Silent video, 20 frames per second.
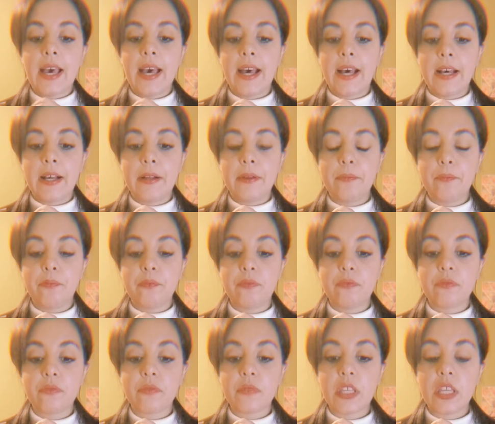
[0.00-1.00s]

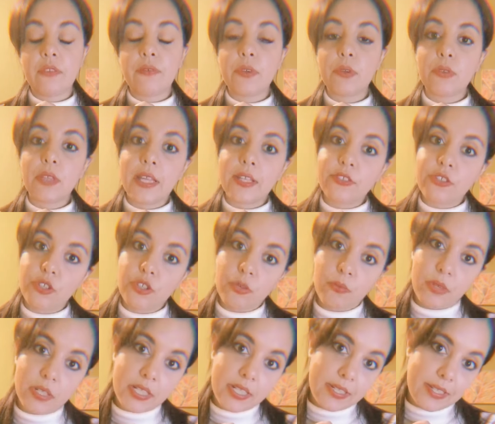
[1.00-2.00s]
If you'd like to
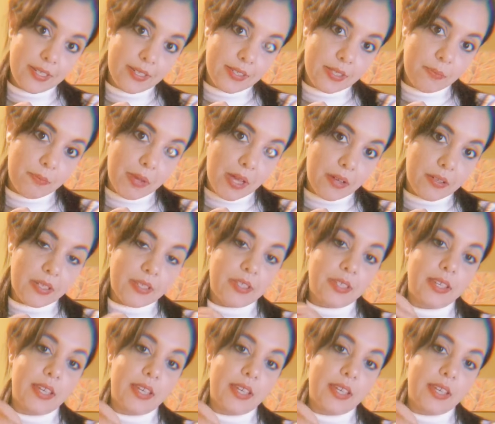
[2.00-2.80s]
know more details about it,